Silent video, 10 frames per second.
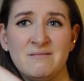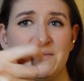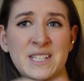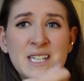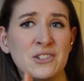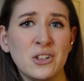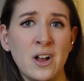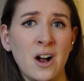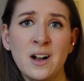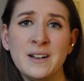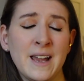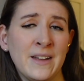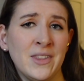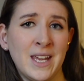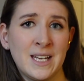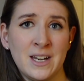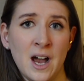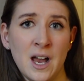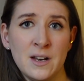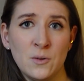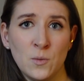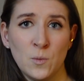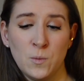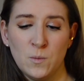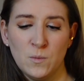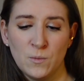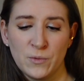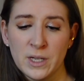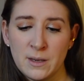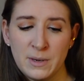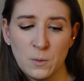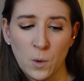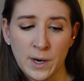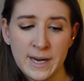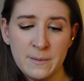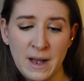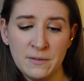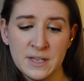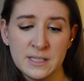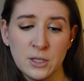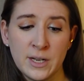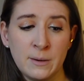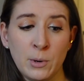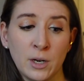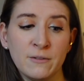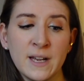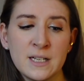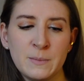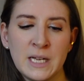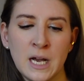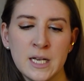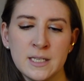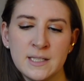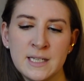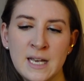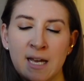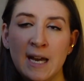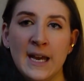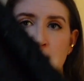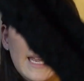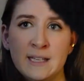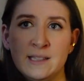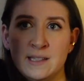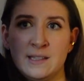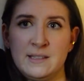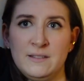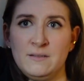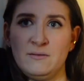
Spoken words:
stitch along and like not really be worried about this looking perfect, because it's